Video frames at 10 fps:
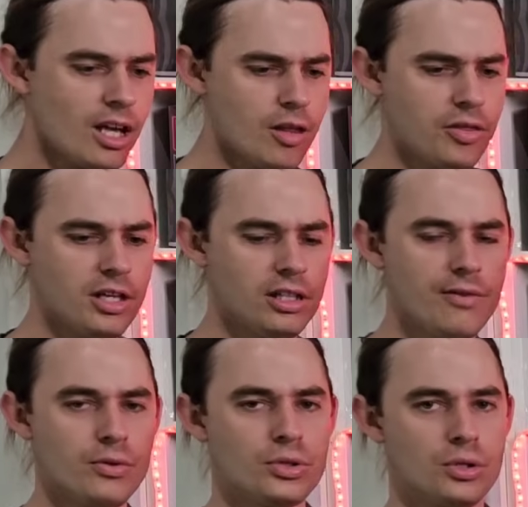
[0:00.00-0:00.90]
I think
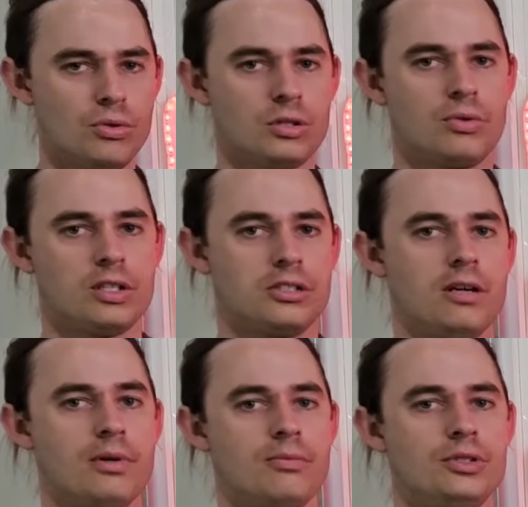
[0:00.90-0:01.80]
level 2 is where
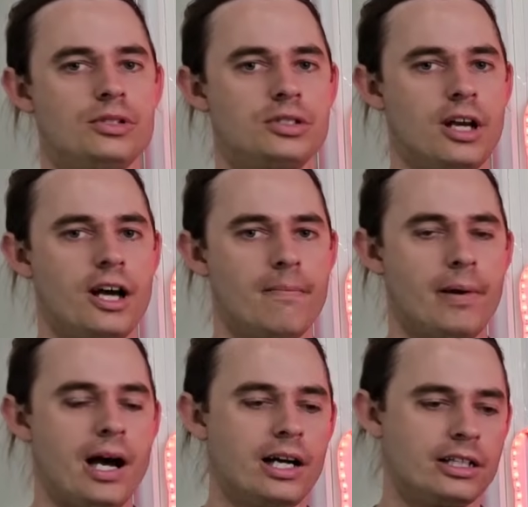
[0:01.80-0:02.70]
someone would start
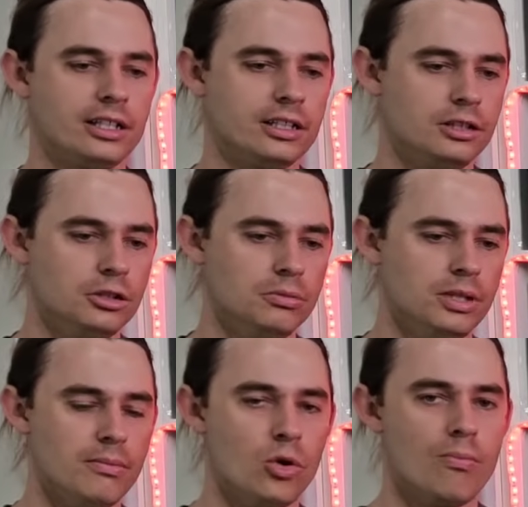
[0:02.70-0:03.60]
parking a little
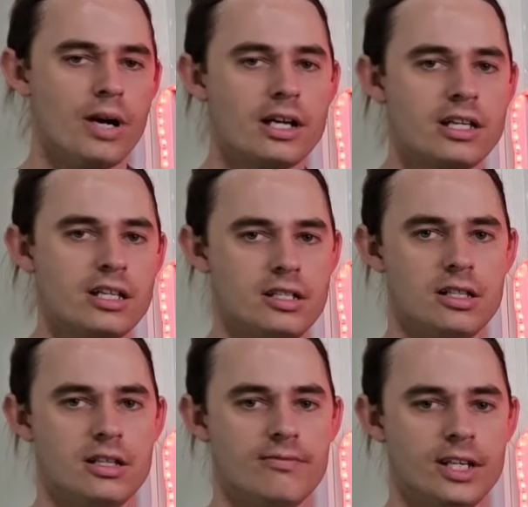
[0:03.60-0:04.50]
bit more money
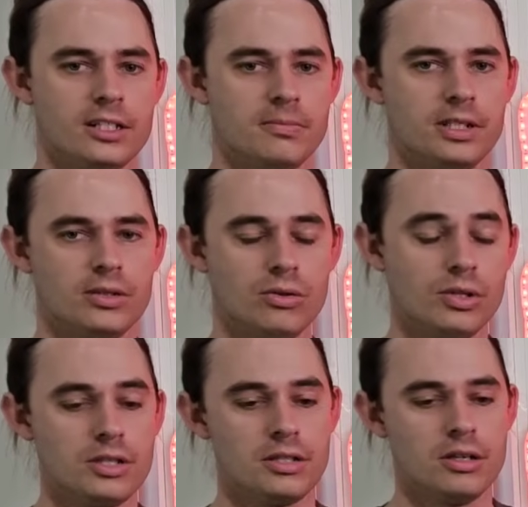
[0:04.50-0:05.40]
into the investment
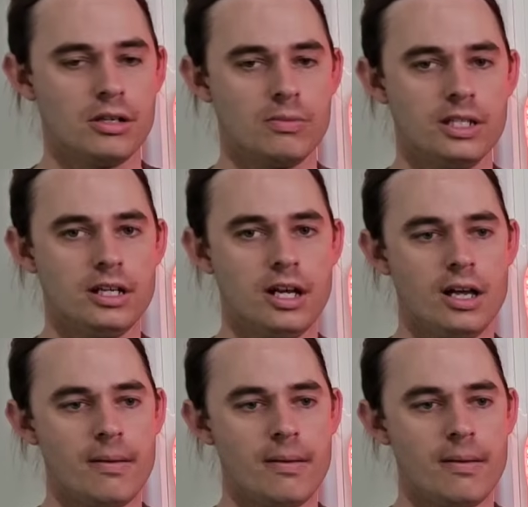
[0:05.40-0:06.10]
or into the hobby,